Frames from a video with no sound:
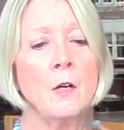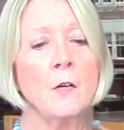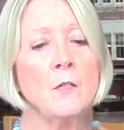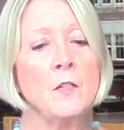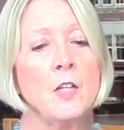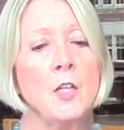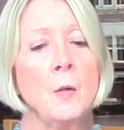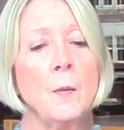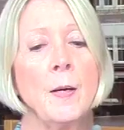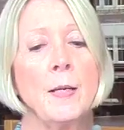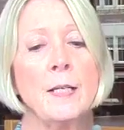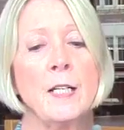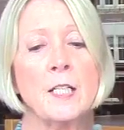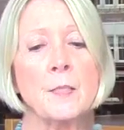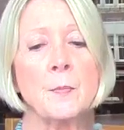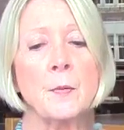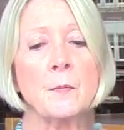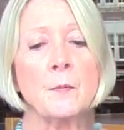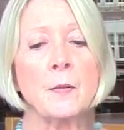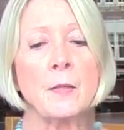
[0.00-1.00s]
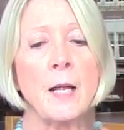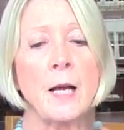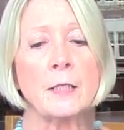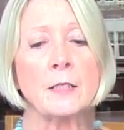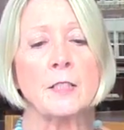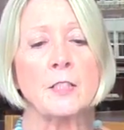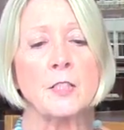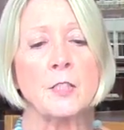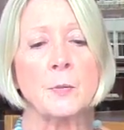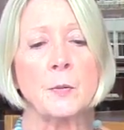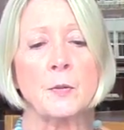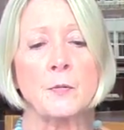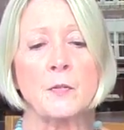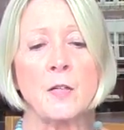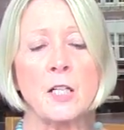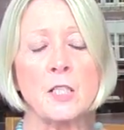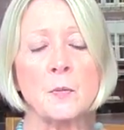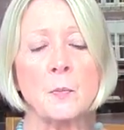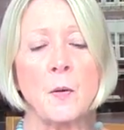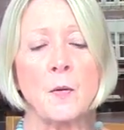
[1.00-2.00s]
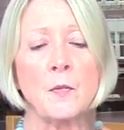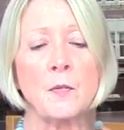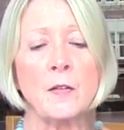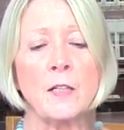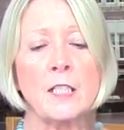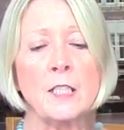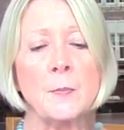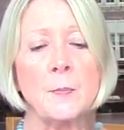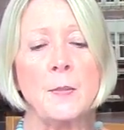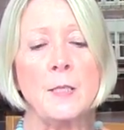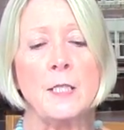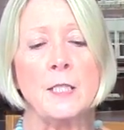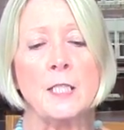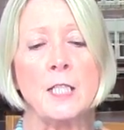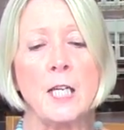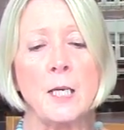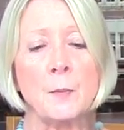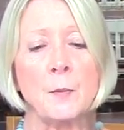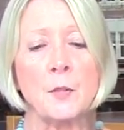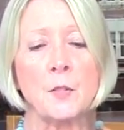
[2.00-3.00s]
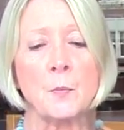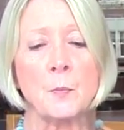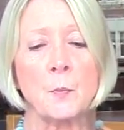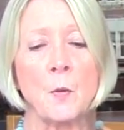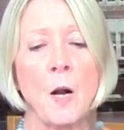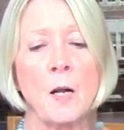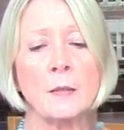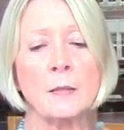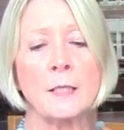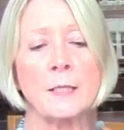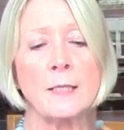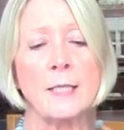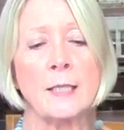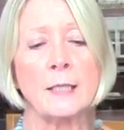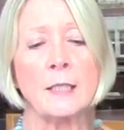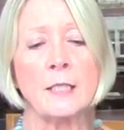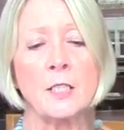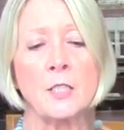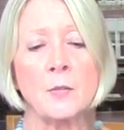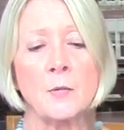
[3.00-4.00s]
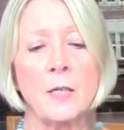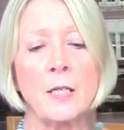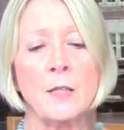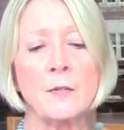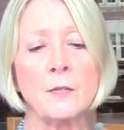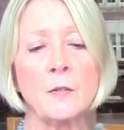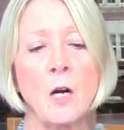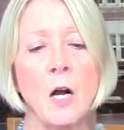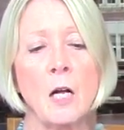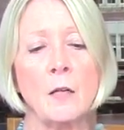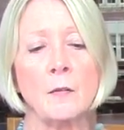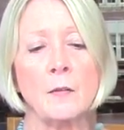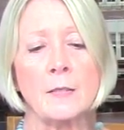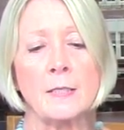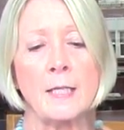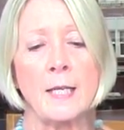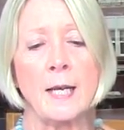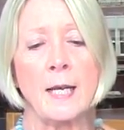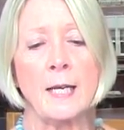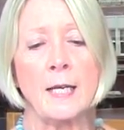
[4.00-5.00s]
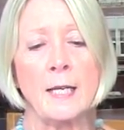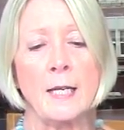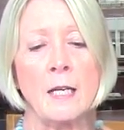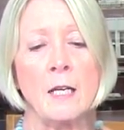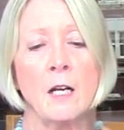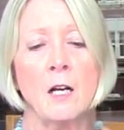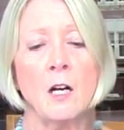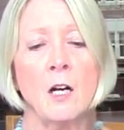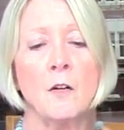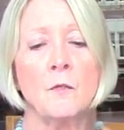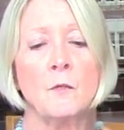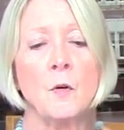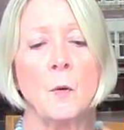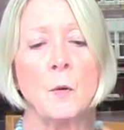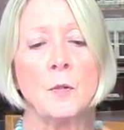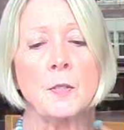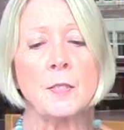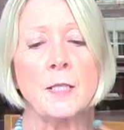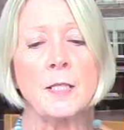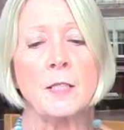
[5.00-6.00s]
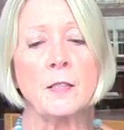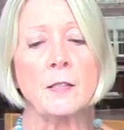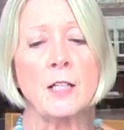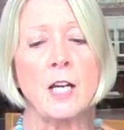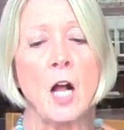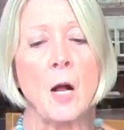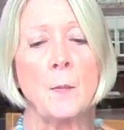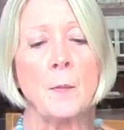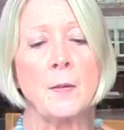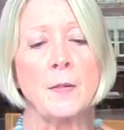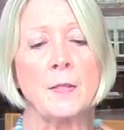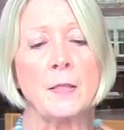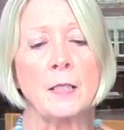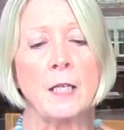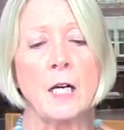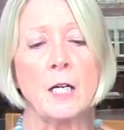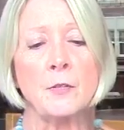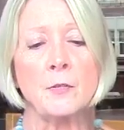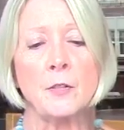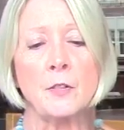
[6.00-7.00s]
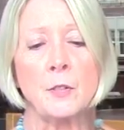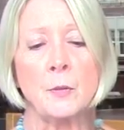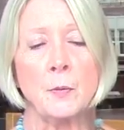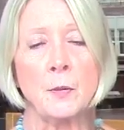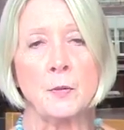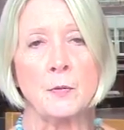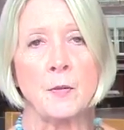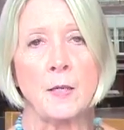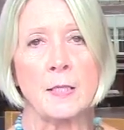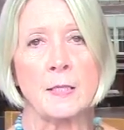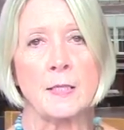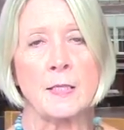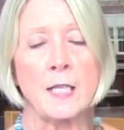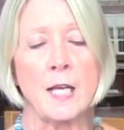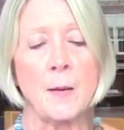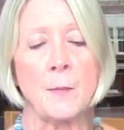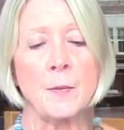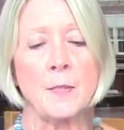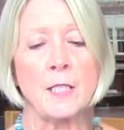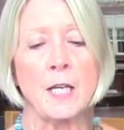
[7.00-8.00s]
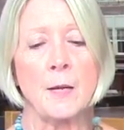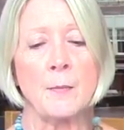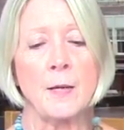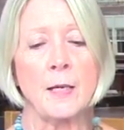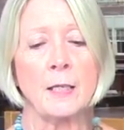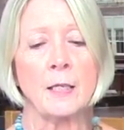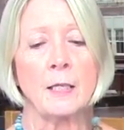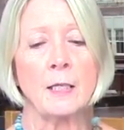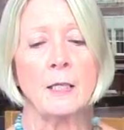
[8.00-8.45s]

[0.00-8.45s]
The UN has been reluctant to address whether its peacekeepers brought the deadly strain of cholera to Haiti, focusing on helping the country to address the epidemic.